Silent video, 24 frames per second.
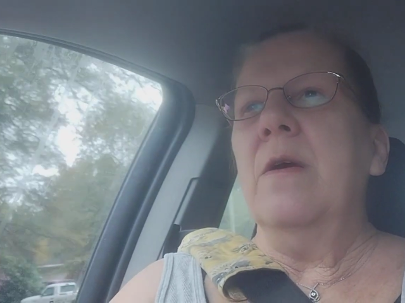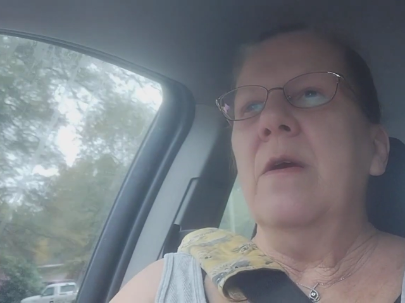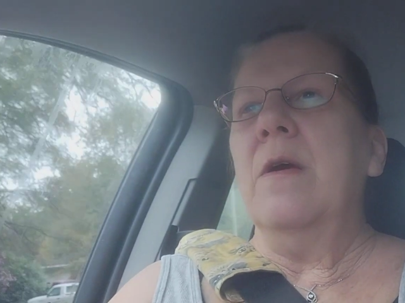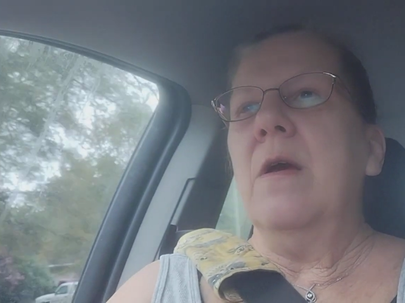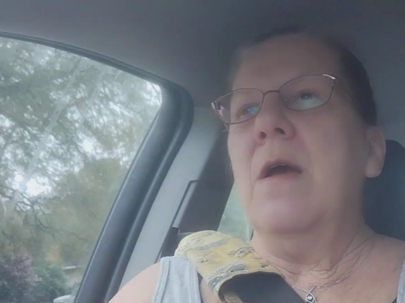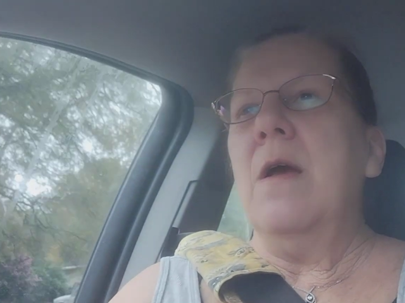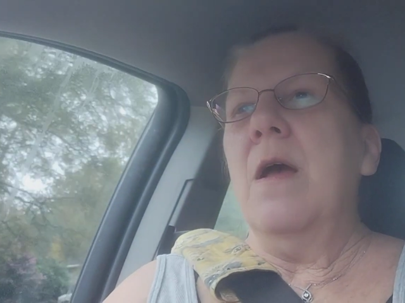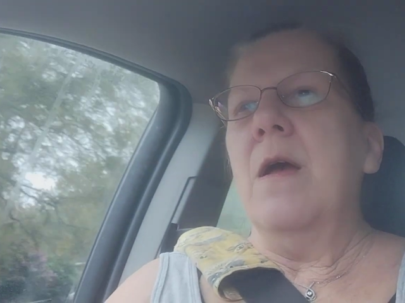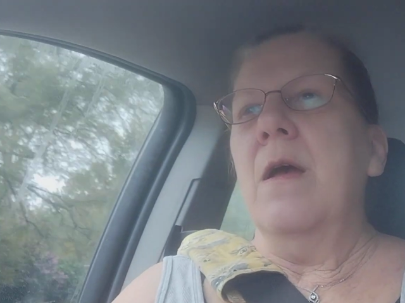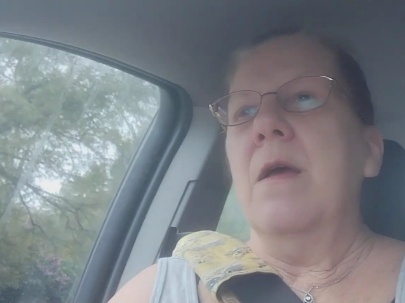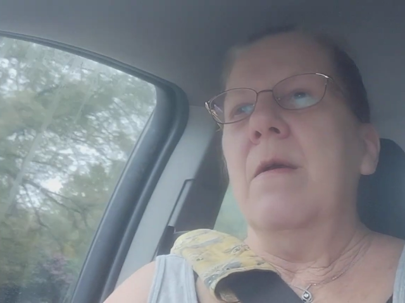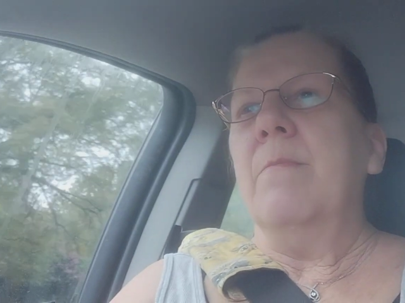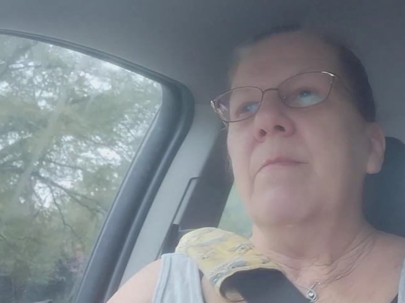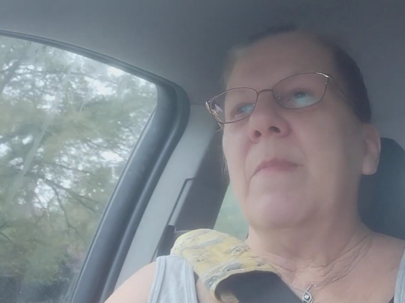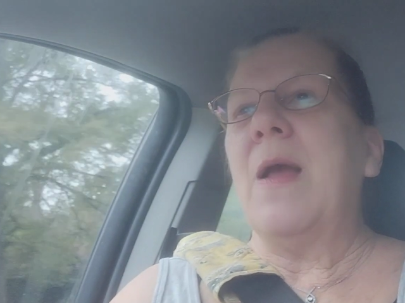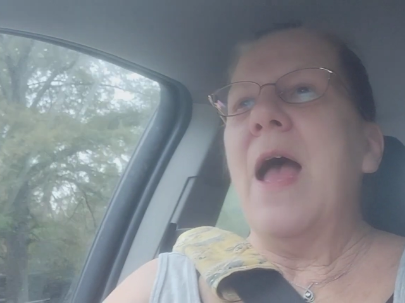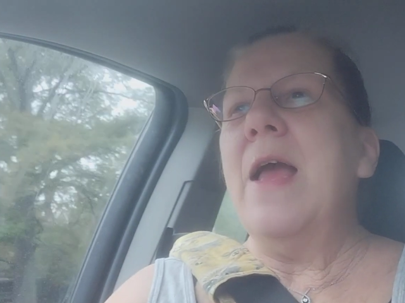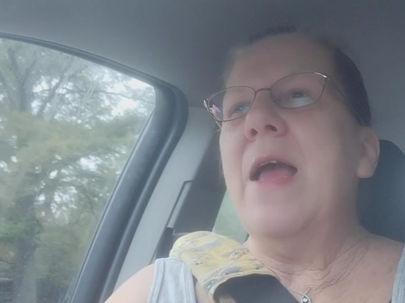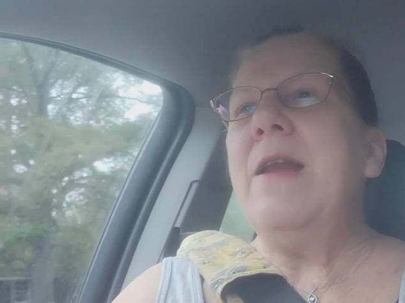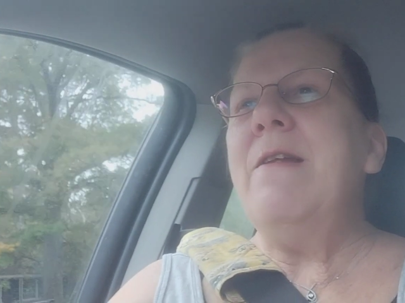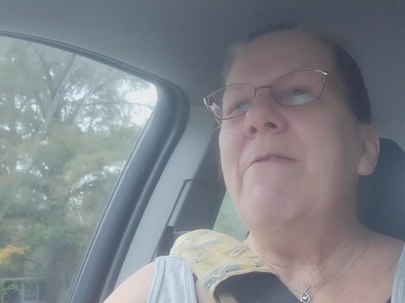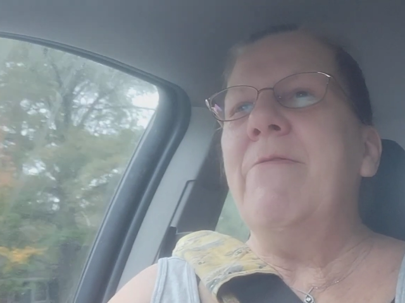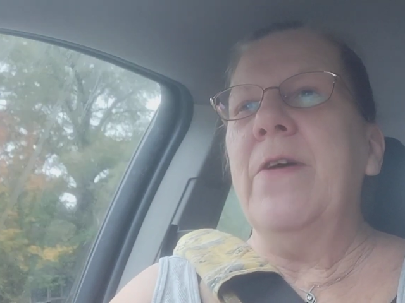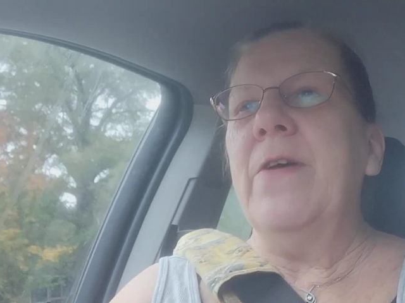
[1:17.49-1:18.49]
um,
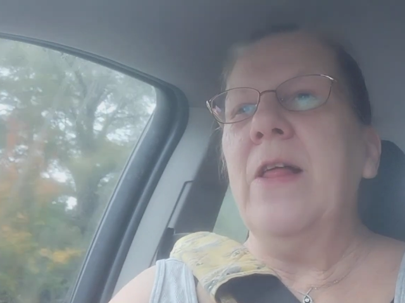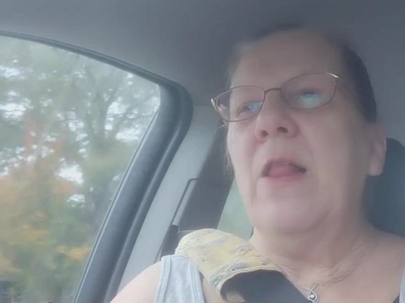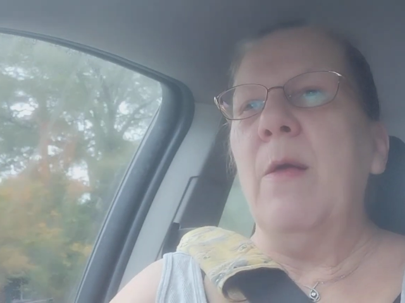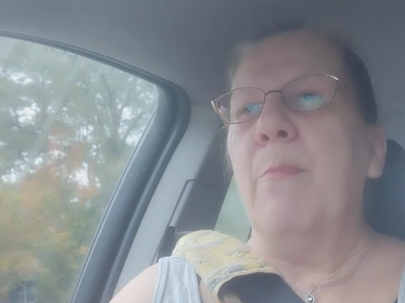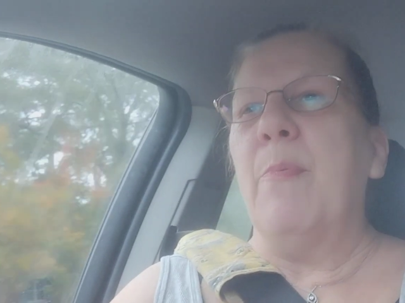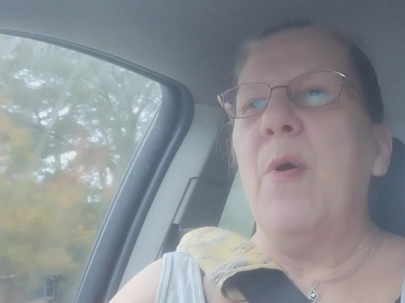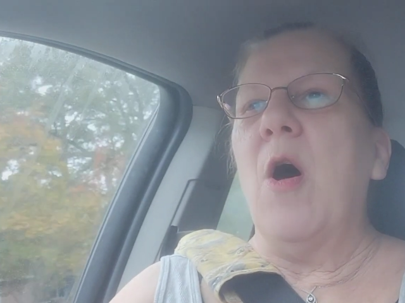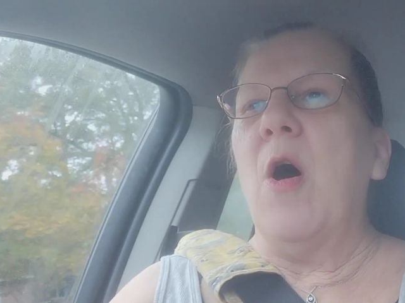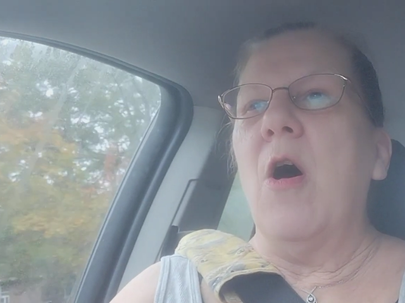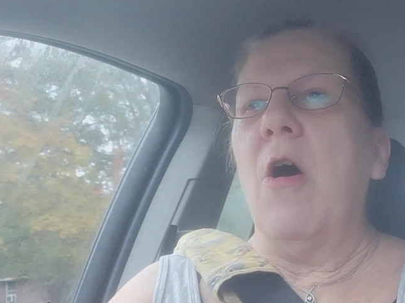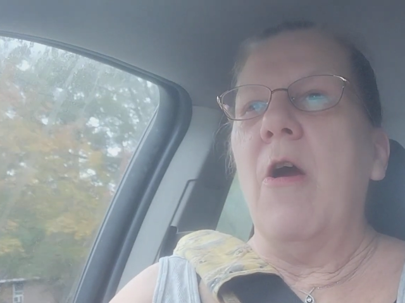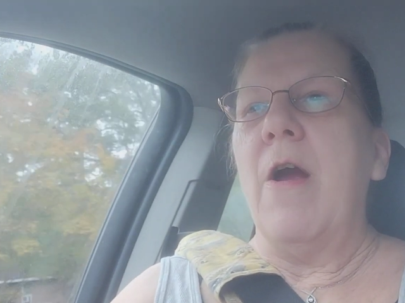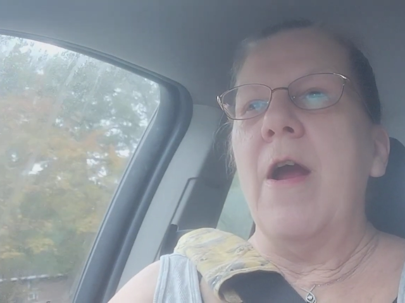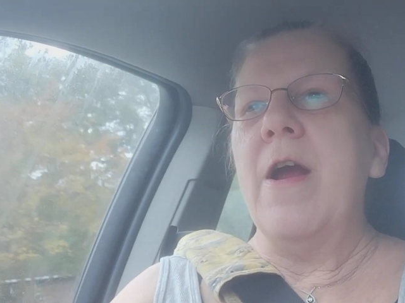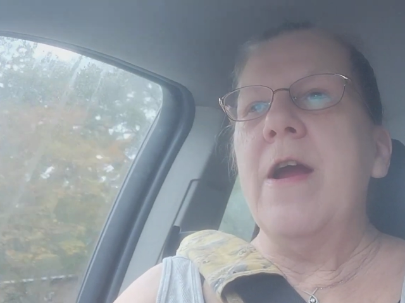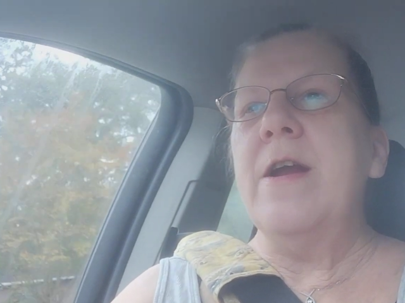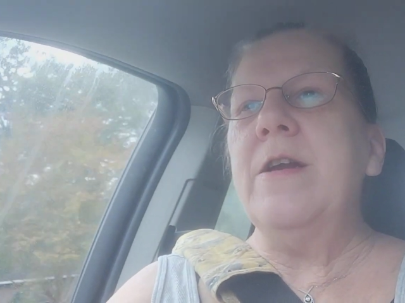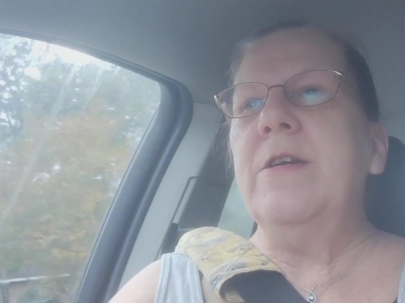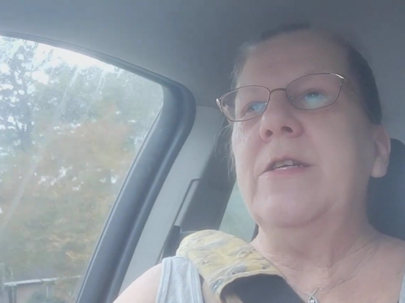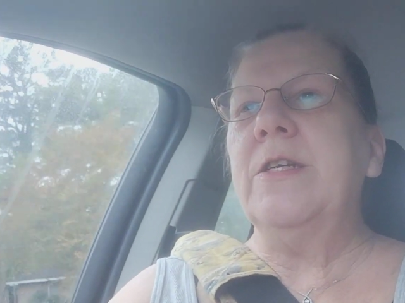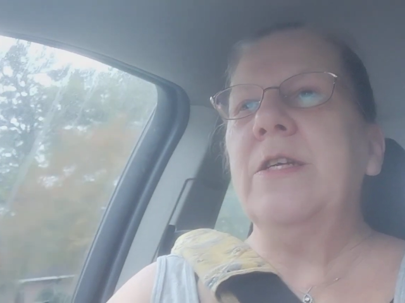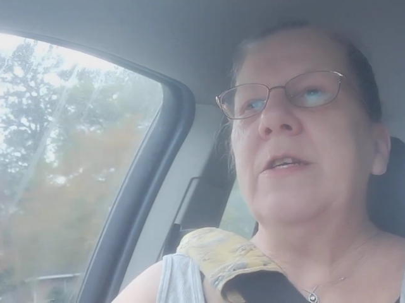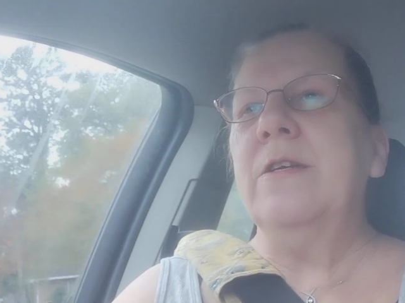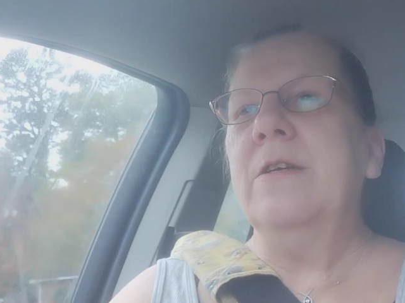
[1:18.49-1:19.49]
kind of fell
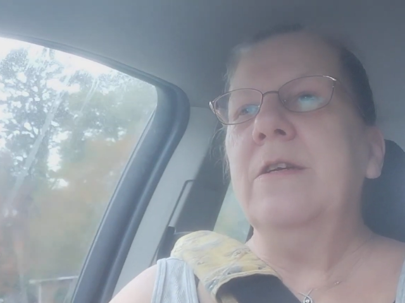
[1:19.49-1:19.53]
apart.